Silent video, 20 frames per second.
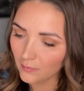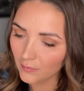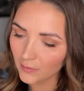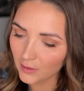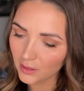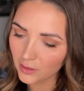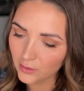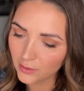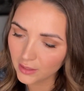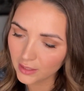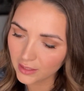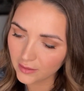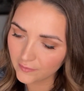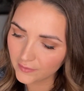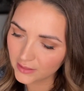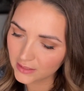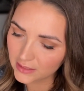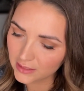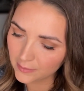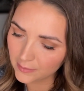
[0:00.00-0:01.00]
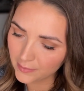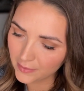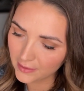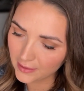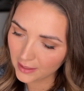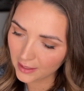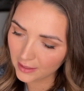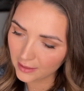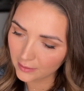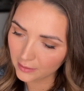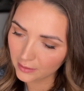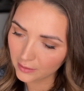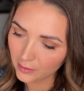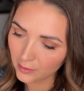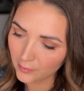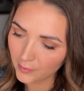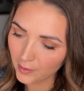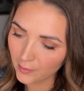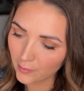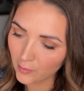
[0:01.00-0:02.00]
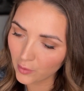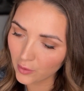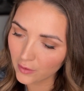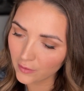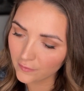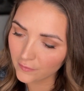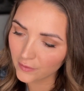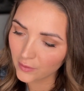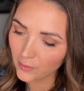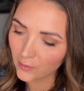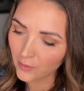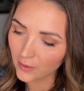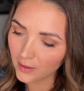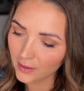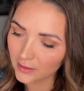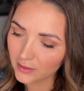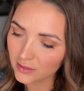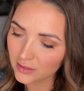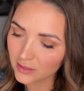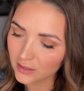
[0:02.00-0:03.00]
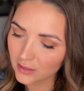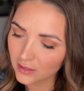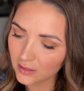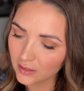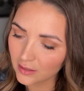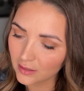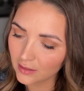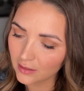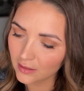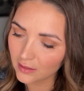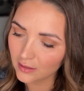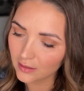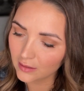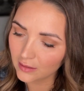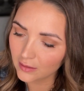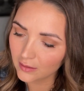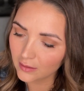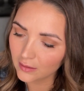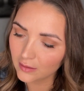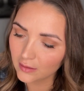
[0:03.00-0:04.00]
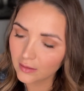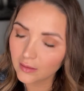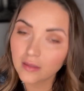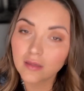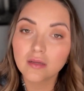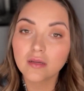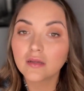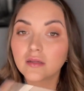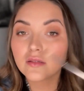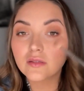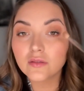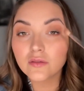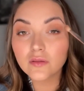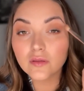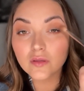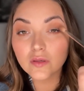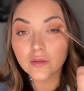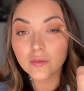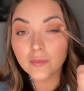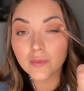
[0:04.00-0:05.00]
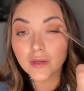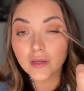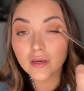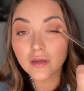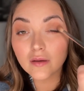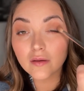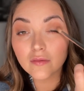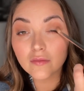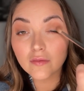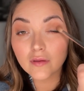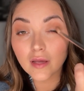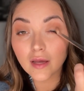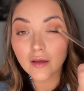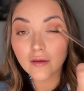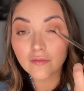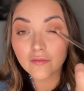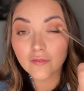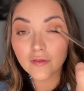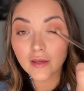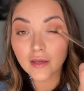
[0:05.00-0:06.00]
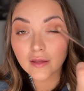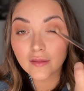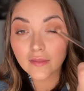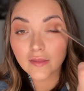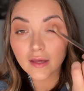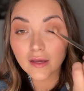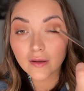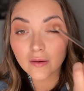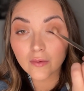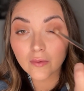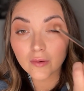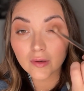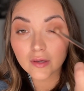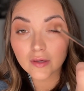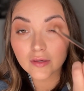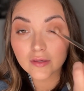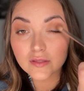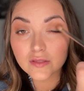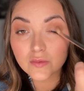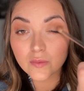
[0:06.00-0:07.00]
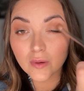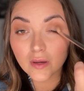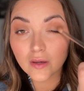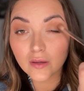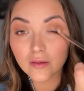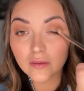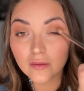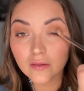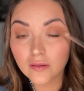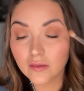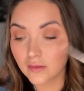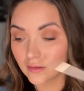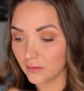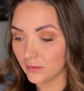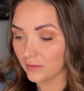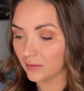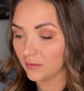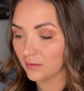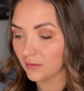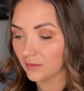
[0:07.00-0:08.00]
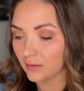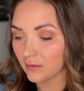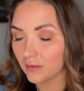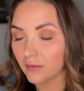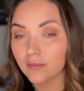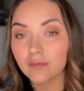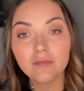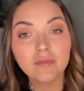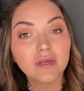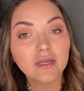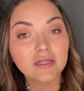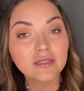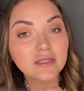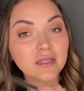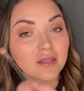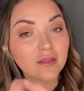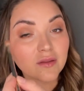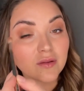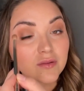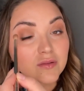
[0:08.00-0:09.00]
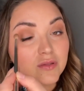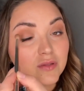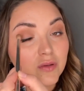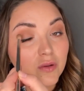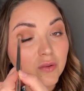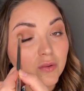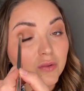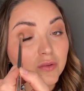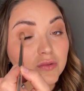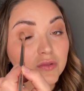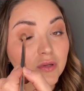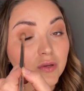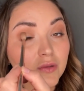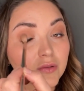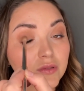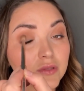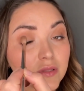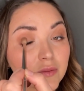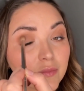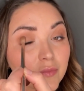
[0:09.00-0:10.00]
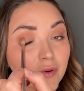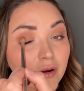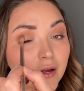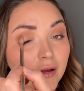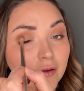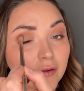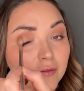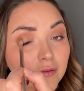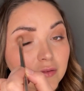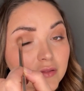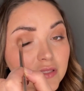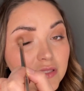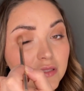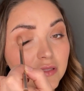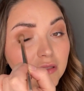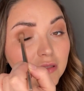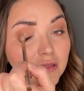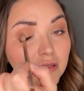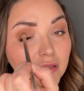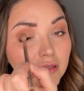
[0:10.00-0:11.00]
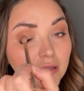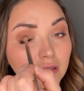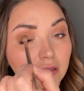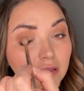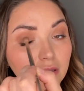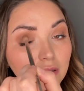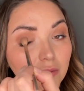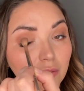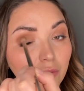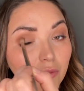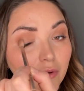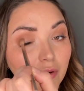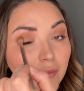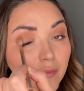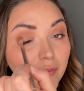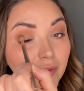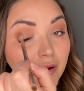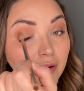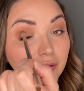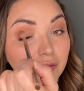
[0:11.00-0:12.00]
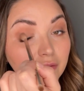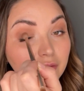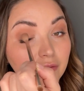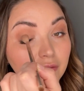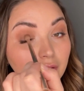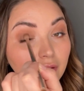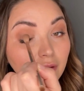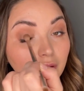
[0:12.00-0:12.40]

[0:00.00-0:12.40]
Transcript: you can even deepen that a little bit more if you want. Do a little bit of cafe in that corner as well. Mixing those cool tones and browns. Warm browns.